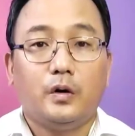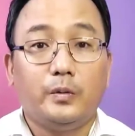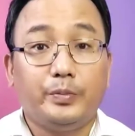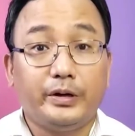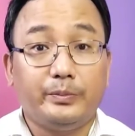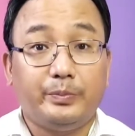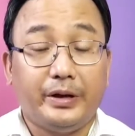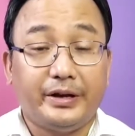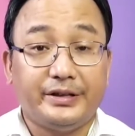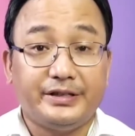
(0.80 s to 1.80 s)
Often
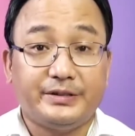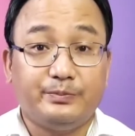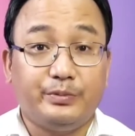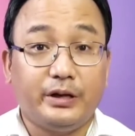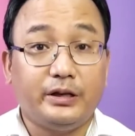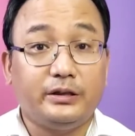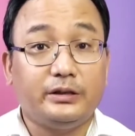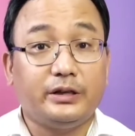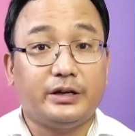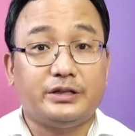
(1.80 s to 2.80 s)
parents
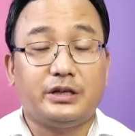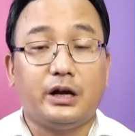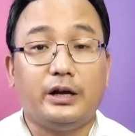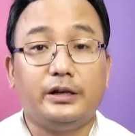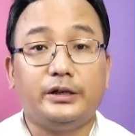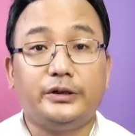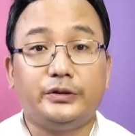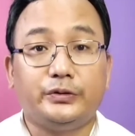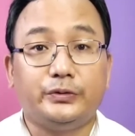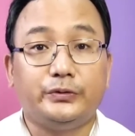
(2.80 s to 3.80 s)
bring their child
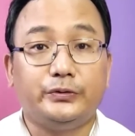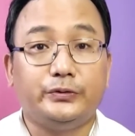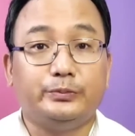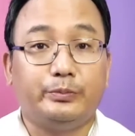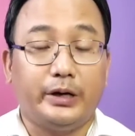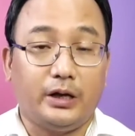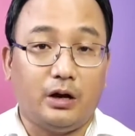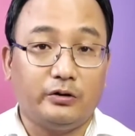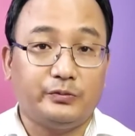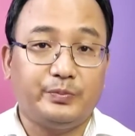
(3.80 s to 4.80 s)
to my
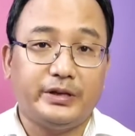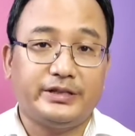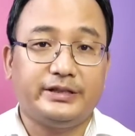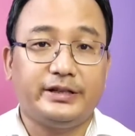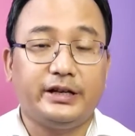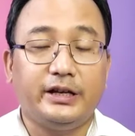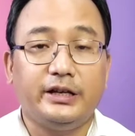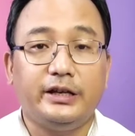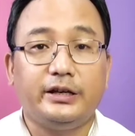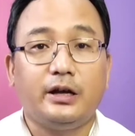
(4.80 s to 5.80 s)
outpatient
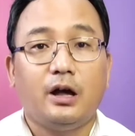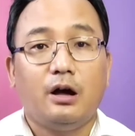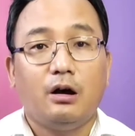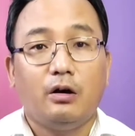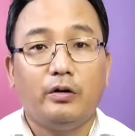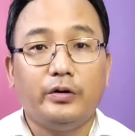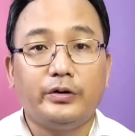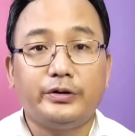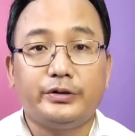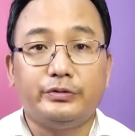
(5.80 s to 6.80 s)
clinic
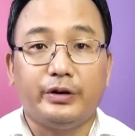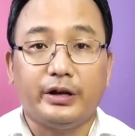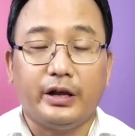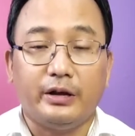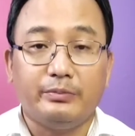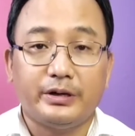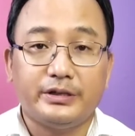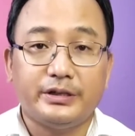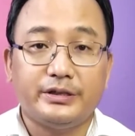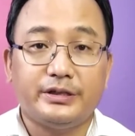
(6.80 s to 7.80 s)
or to an
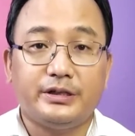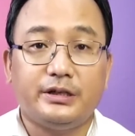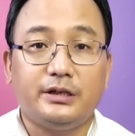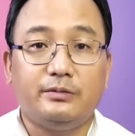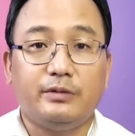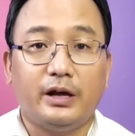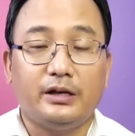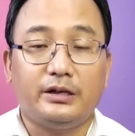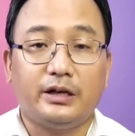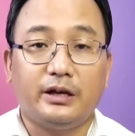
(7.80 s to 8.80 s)
emergency
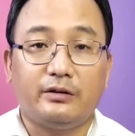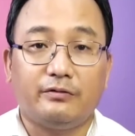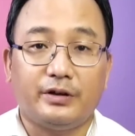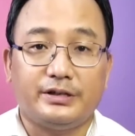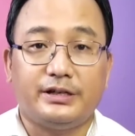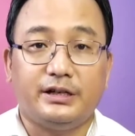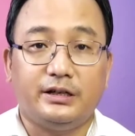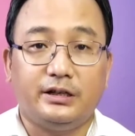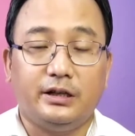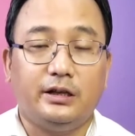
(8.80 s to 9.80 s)
healthcare
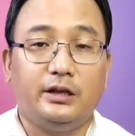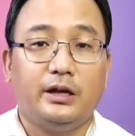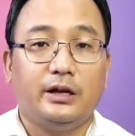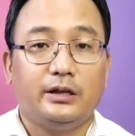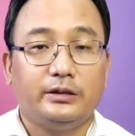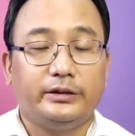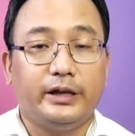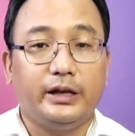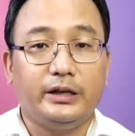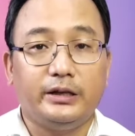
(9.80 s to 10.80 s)
facility
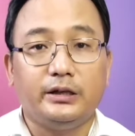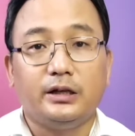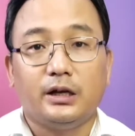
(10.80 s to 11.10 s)
telling,